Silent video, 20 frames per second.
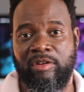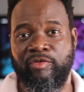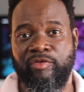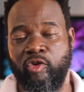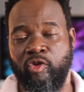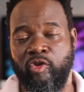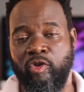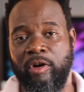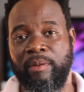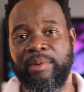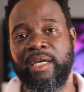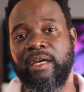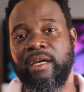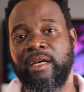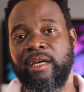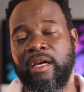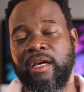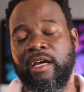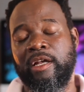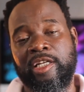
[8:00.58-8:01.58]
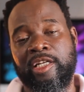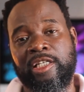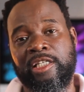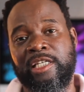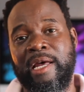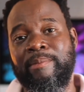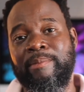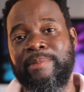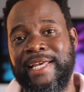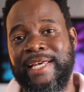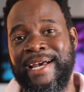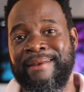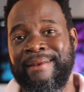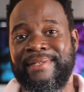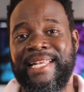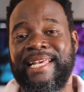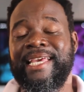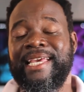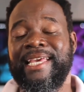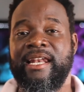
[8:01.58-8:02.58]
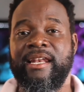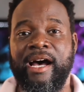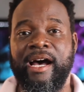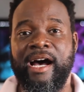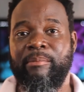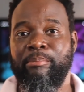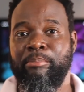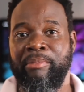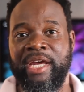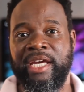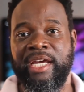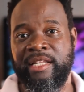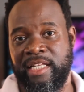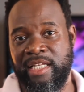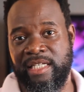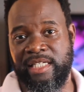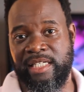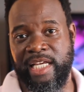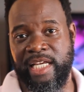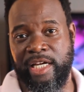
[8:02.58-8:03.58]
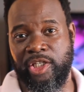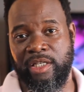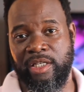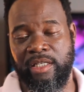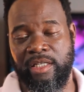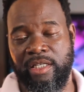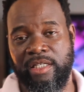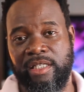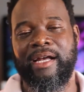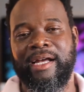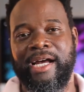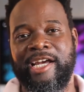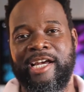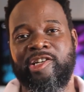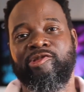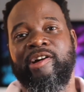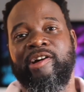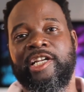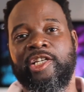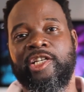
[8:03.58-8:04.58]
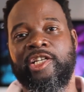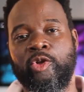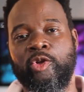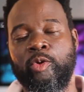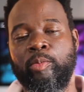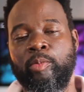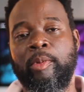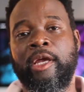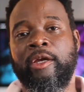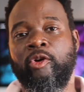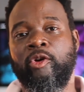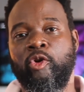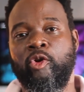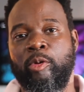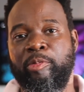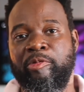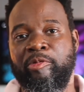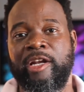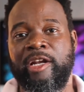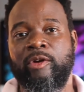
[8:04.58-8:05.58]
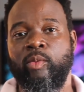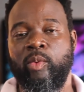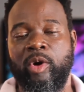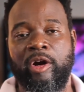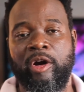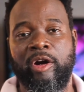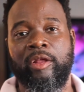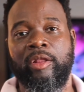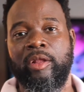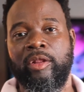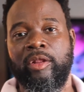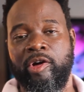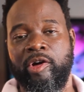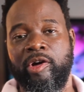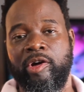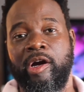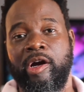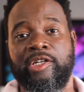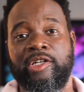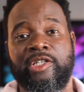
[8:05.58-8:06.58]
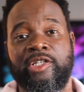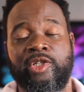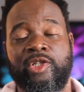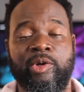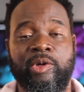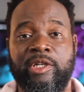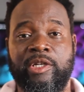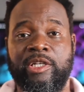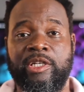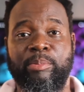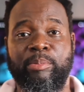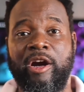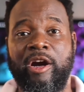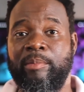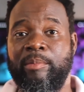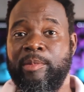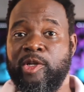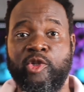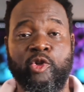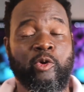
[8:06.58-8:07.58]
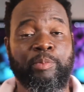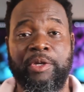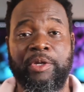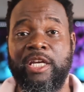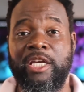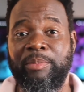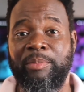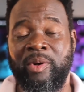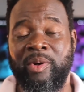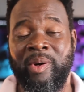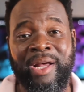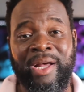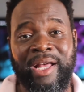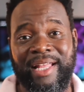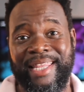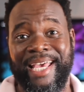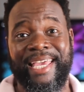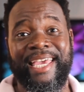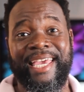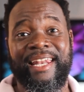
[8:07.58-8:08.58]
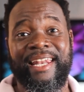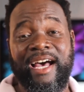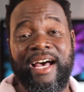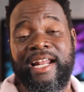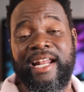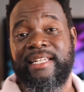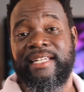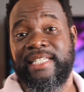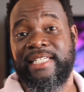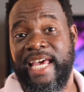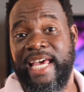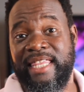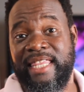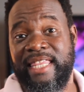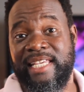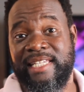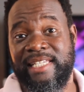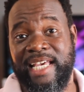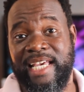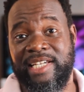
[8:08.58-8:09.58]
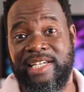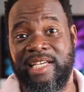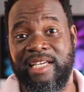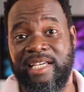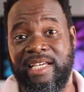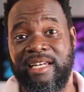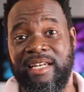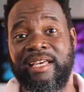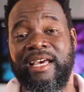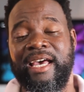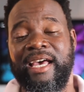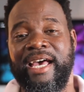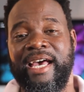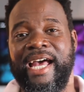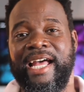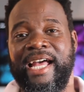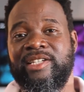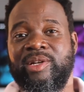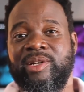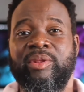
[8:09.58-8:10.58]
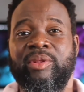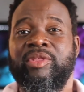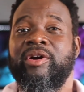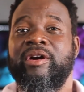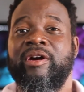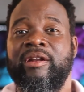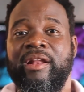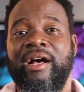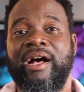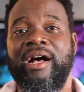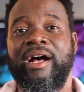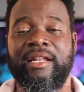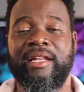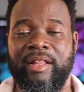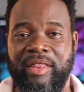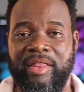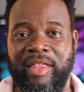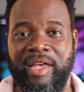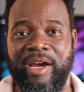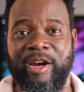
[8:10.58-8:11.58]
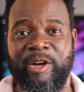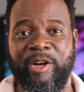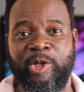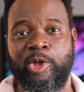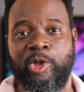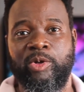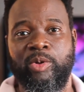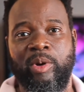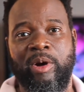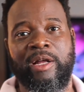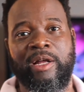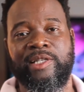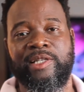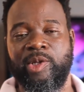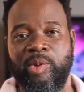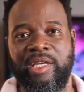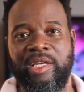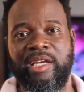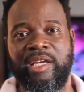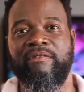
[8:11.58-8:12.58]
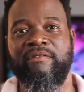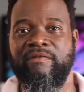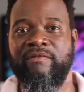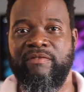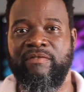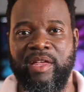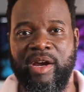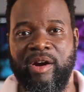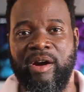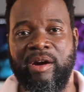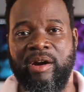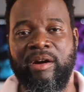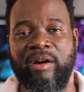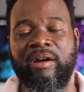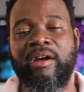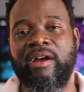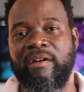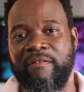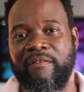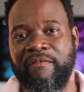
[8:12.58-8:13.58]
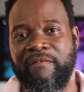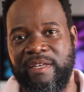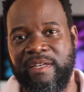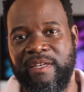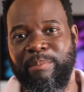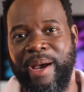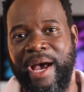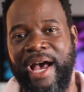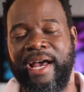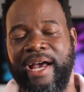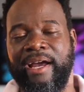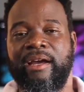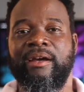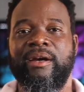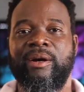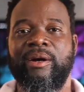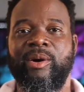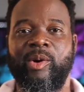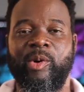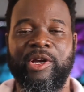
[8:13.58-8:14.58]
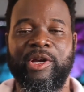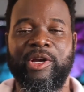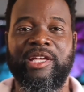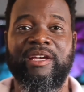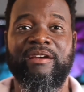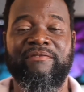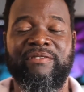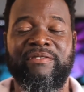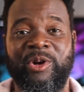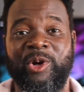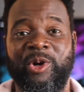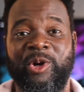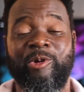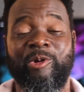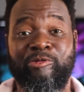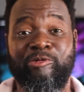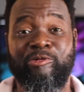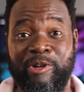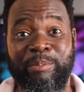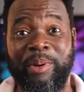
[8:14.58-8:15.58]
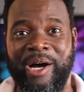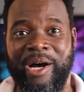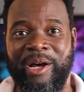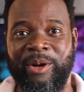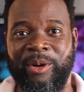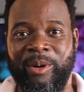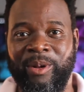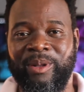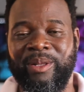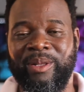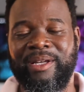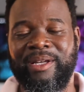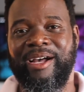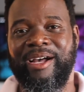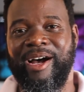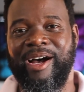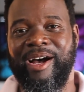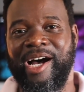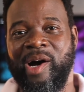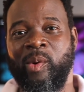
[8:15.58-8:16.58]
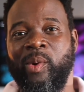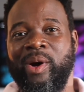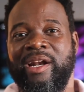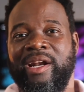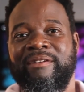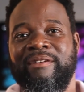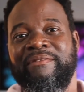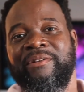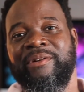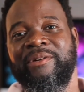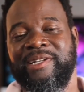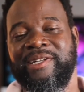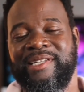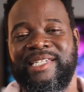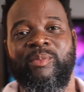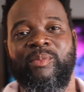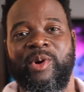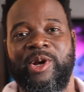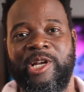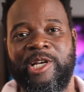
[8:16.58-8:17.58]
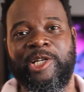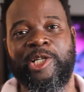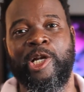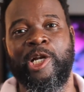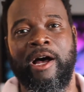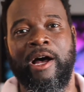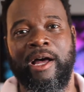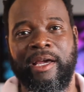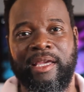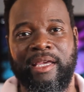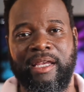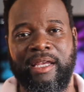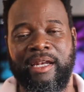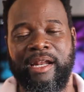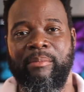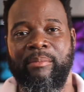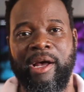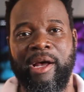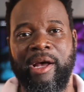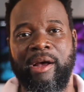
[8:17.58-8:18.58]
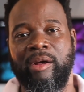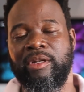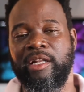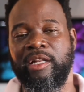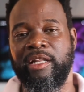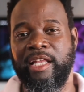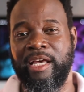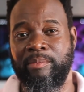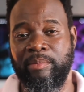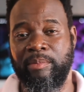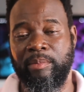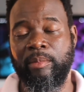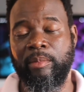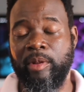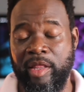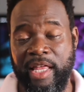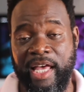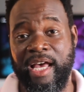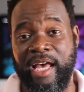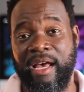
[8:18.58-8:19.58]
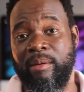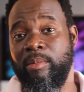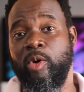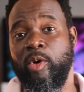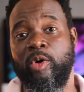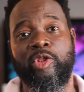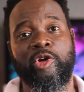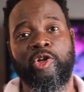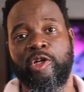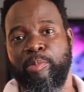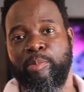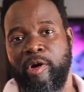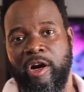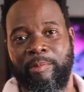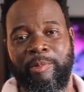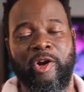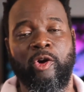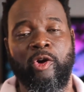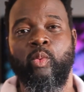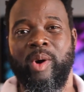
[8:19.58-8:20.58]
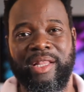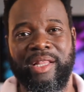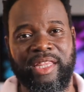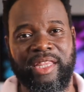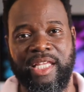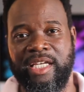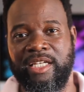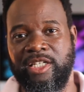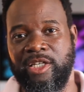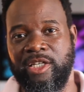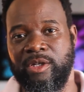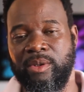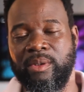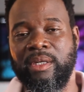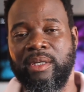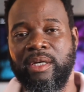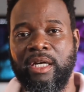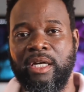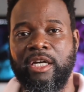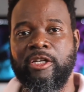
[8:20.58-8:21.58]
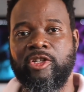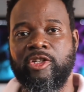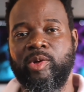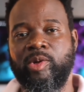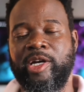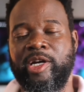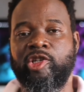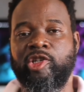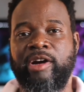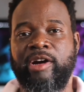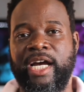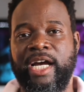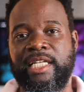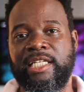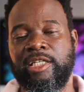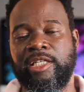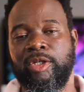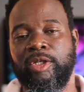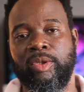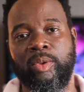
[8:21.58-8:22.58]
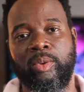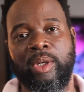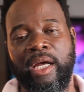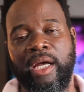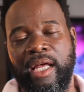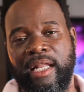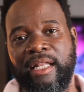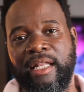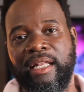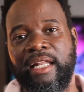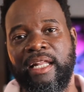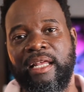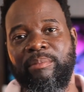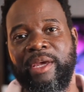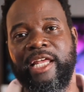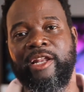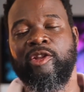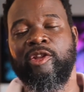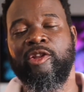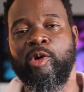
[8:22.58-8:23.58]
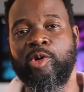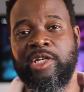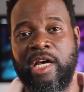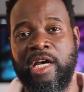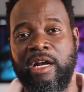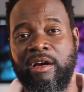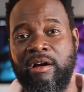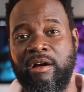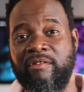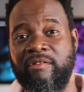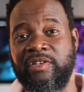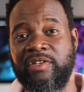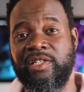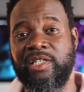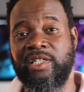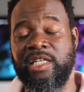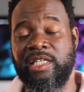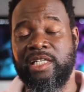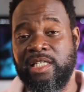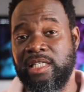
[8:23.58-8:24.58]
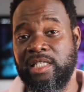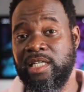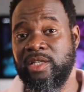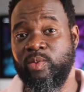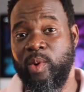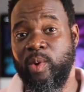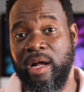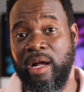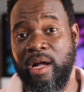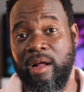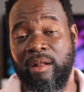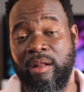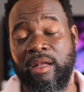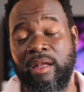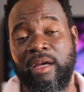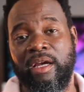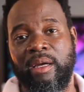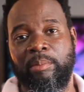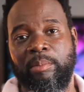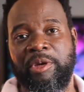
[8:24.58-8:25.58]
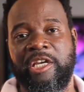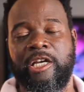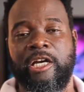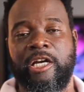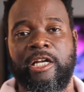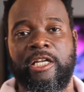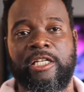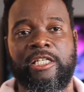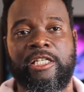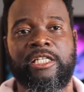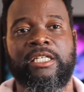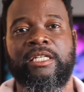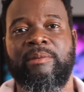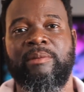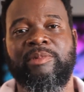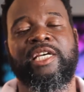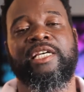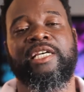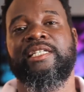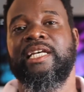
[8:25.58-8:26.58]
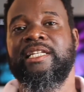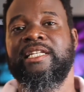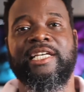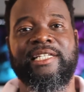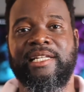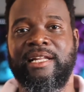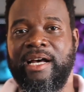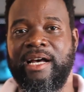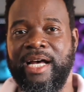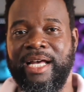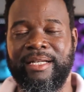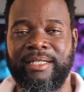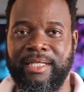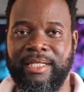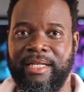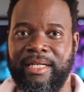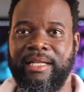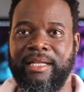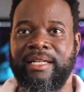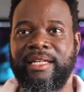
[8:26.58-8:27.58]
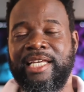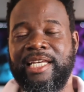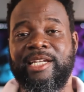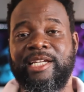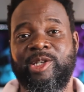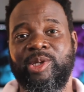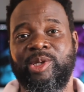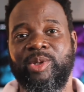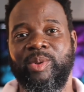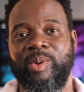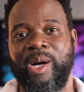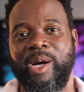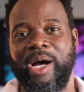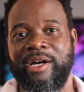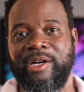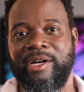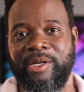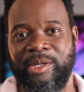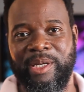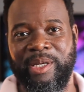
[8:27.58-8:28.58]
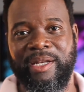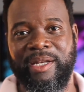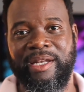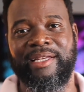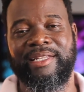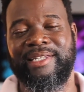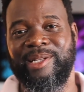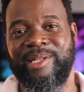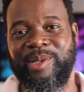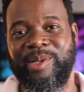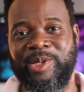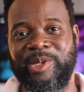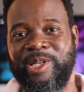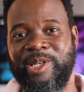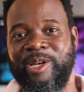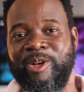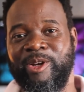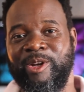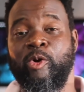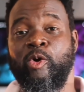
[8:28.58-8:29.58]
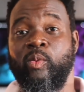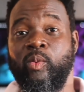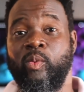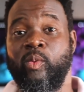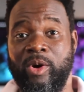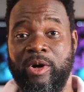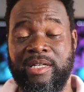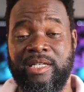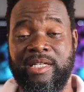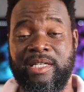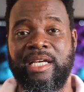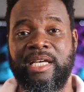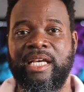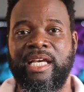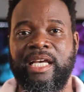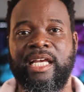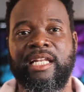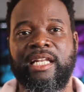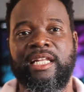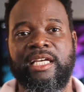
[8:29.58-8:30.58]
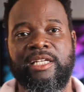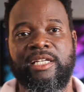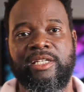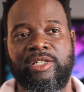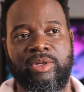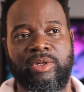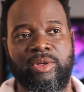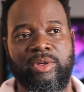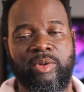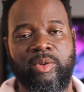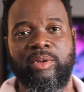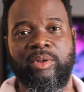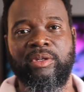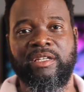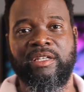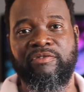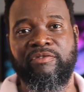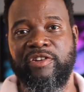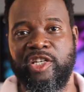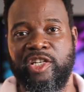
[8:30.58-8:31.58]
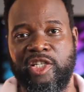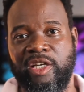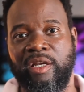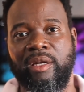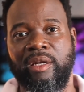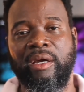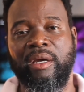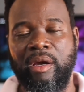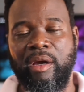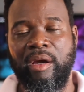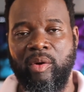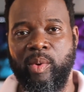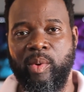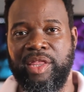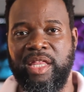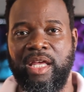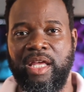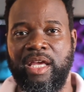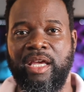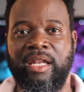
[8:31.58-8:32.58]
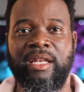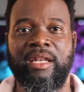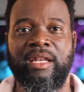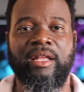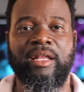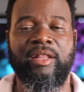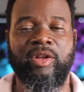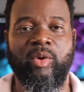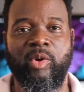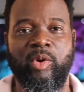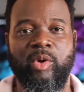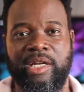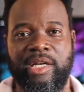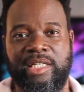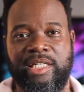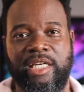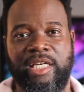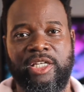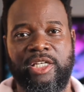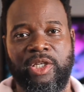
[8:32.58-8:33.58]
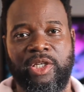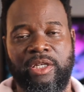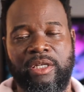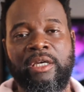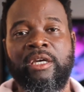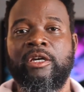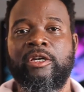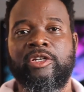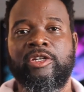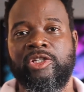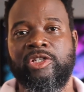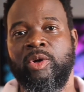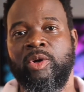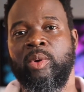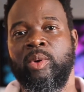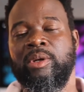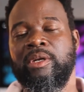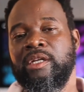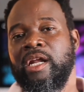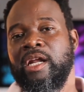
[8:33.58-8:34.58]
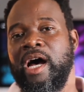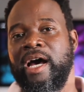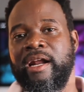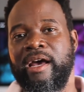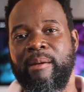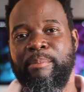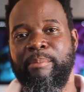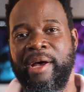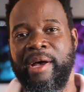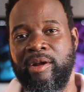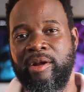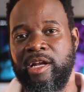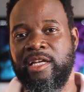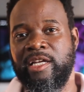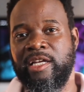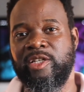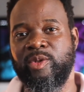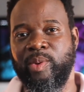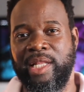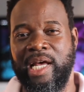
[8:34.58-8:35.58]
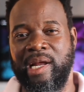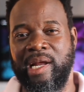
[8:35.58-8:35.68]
informed. Sometimes they cannot make these sessions. I try to incorporate where there are certain departments or people that cannot attend this session, and so they're not there to also give their feedback or give their rebuttal whenever someone is talking about them or their department or what they do. So I try to limit those kind of conversations as well, because sometimes that does not lead to a good solution, or worse, it leads to division within the organization. So not about us without